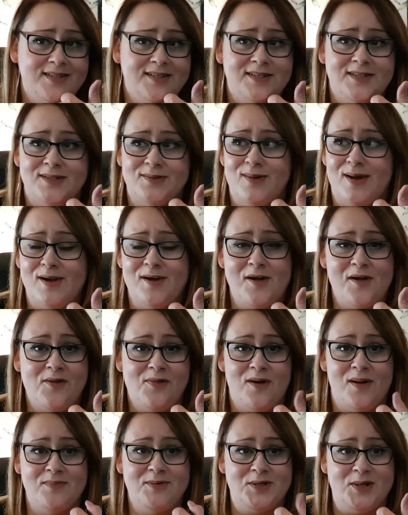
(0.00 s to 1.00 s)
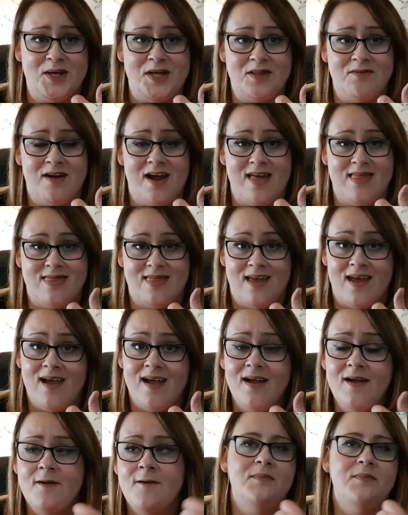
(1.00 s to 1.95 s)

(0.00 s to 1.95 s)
just so I know that I'm doing the right thing.